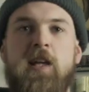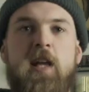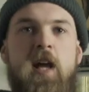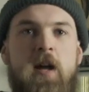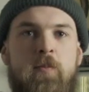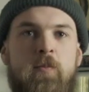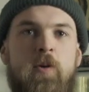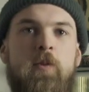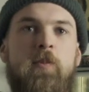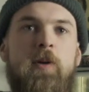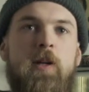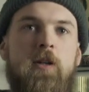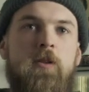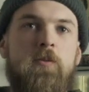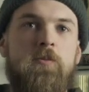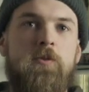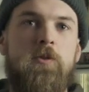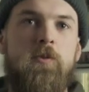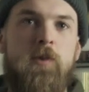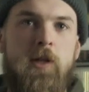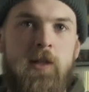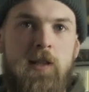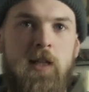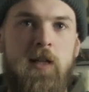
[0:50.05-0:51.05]
camera when it comes
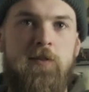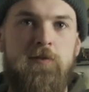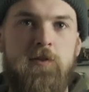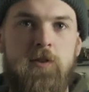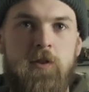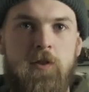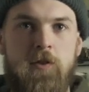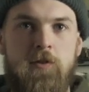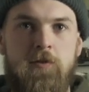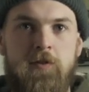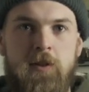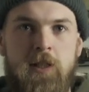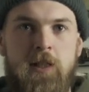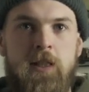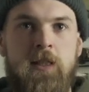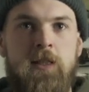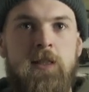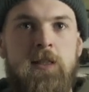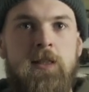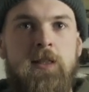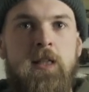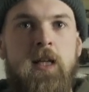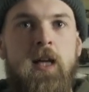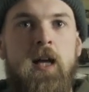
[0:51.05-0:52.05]
to wildlife photography.
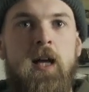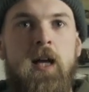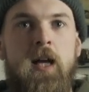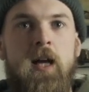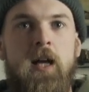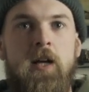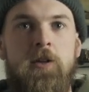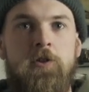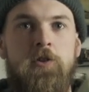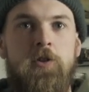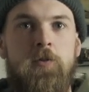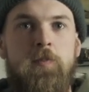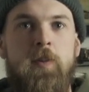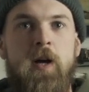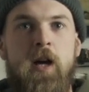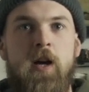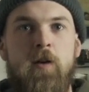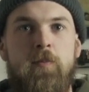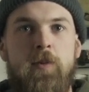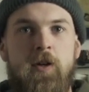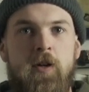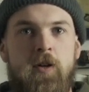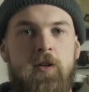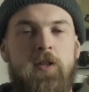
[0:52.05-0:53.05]
A good pair
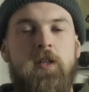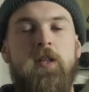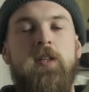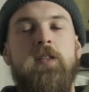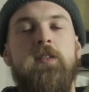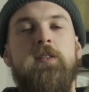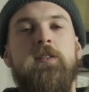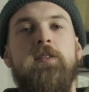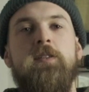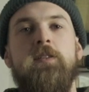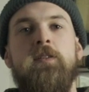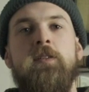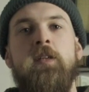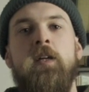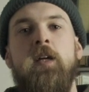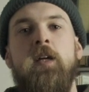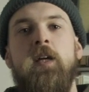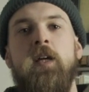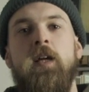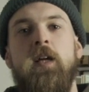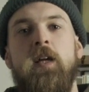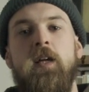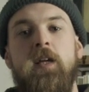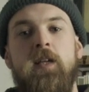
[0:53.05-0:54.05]
of binoculars
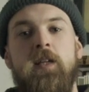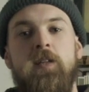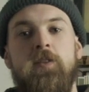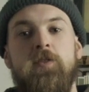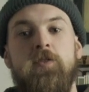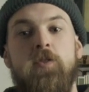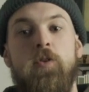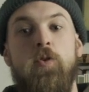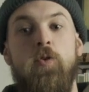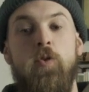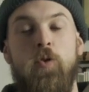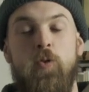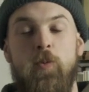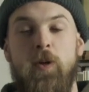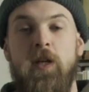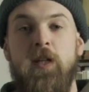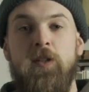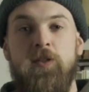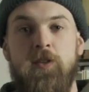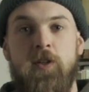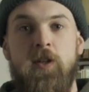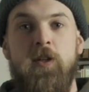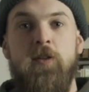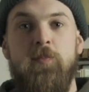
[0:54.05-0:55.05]
is
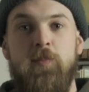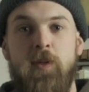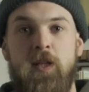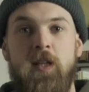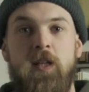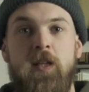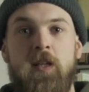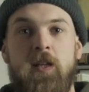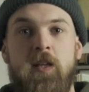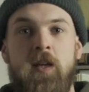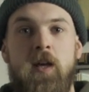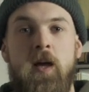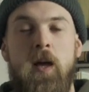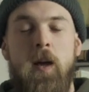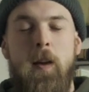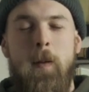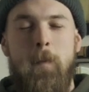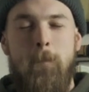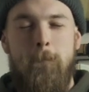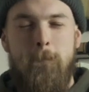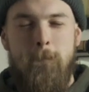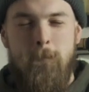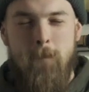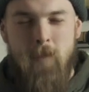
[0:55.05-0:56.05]
always going to be a
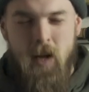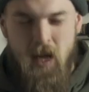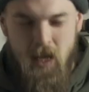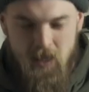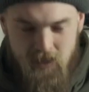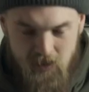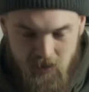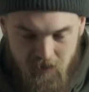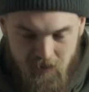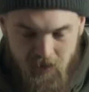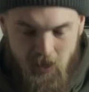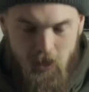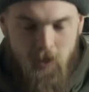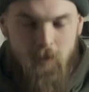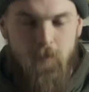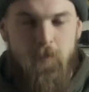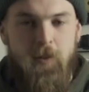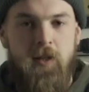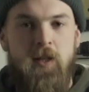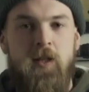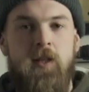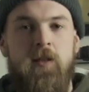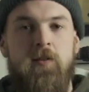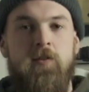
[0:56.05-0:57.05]
massive help
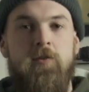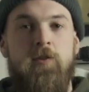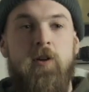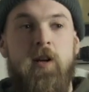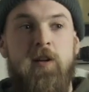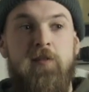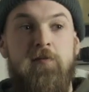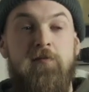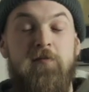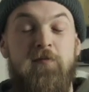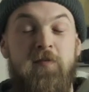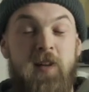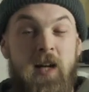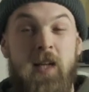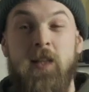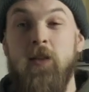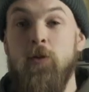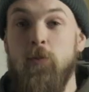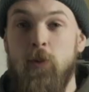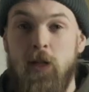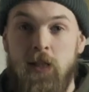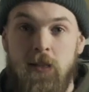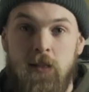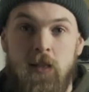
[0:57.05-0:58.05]
in trying to find the
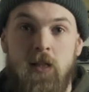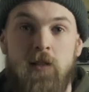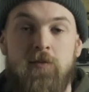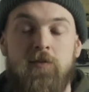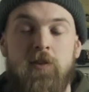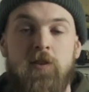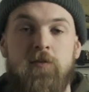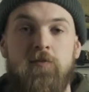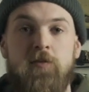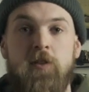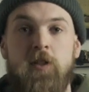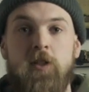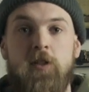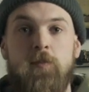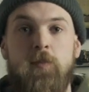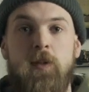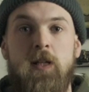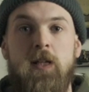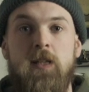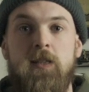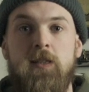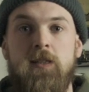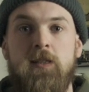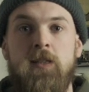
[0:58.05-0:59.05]
wildlife in the first
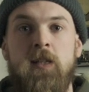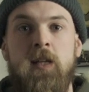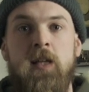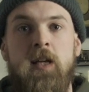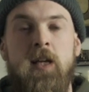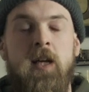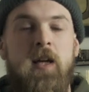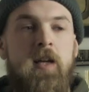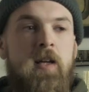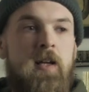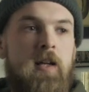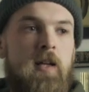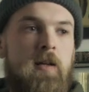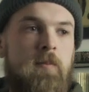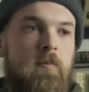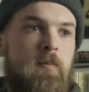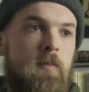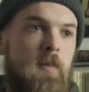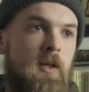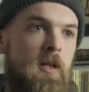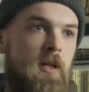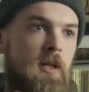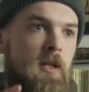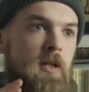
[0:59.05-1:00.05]
place.
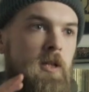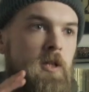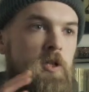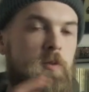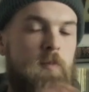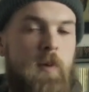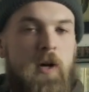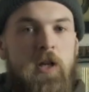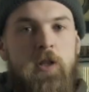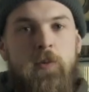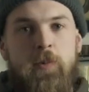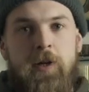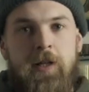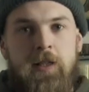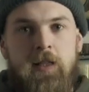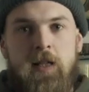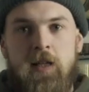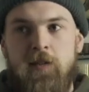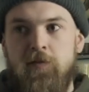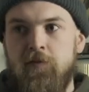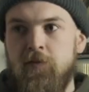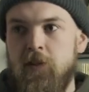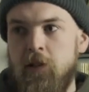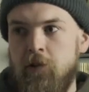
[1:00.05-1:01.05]
Spotting the
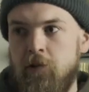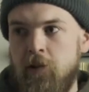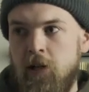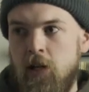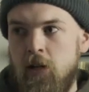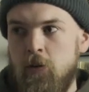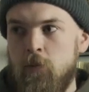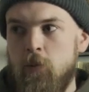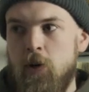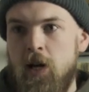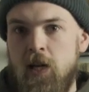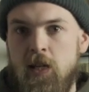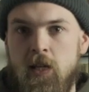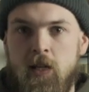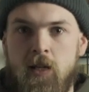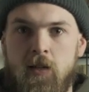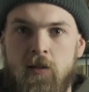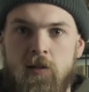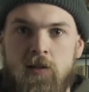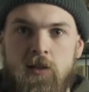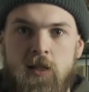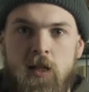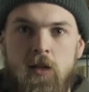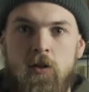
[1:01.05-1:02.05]
wildlife, figuring out where you're going to
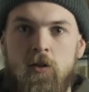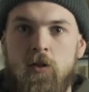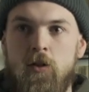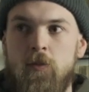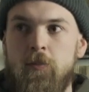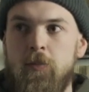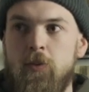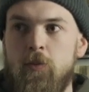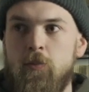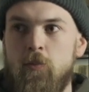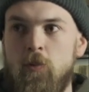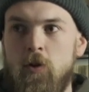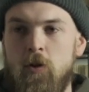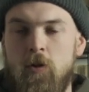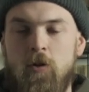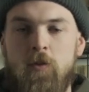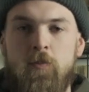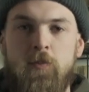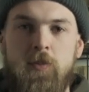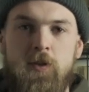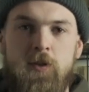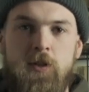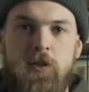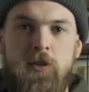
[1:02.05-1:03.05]
set up, what
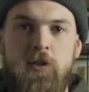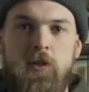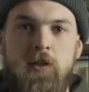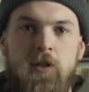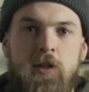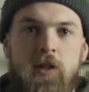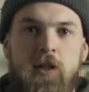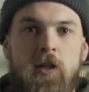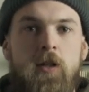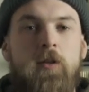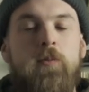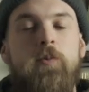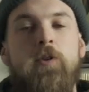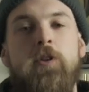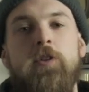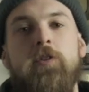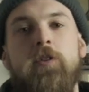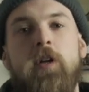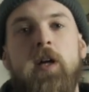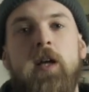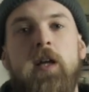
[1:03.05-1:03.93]
composition you're going to want to try